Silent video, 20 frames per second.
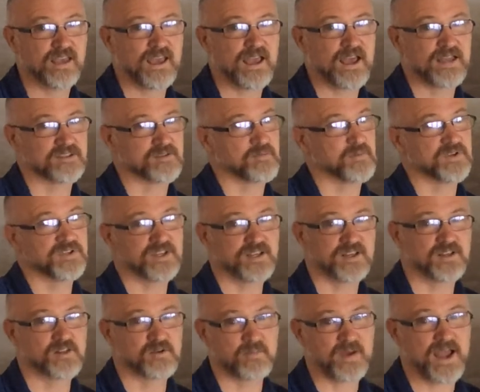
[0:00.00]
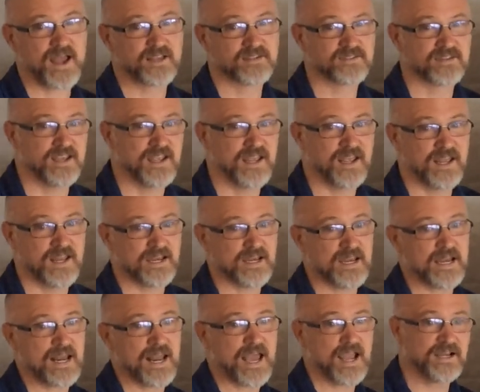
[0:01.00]
has a particular mass
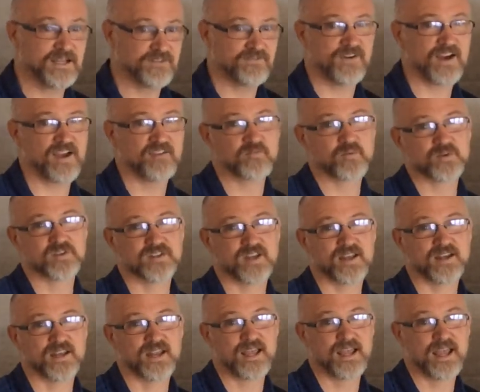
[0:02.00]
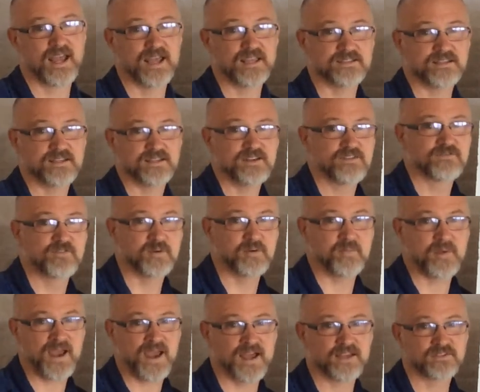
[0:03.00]
and 95% has a
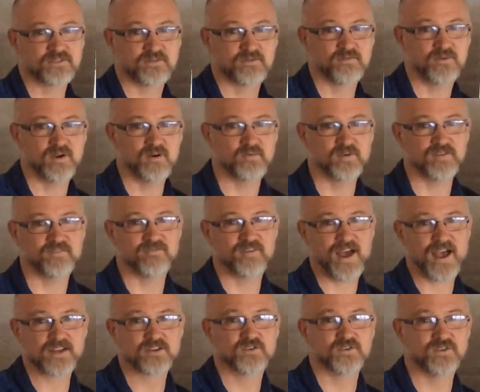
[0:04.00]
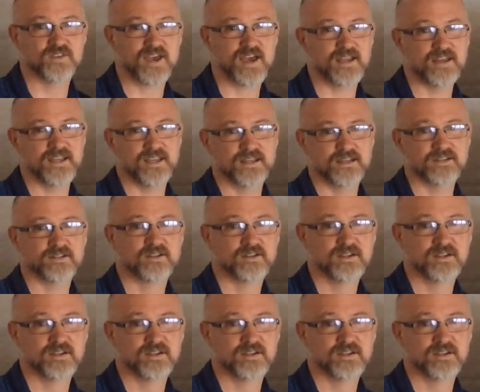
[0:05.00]
different mass, well, we factor that in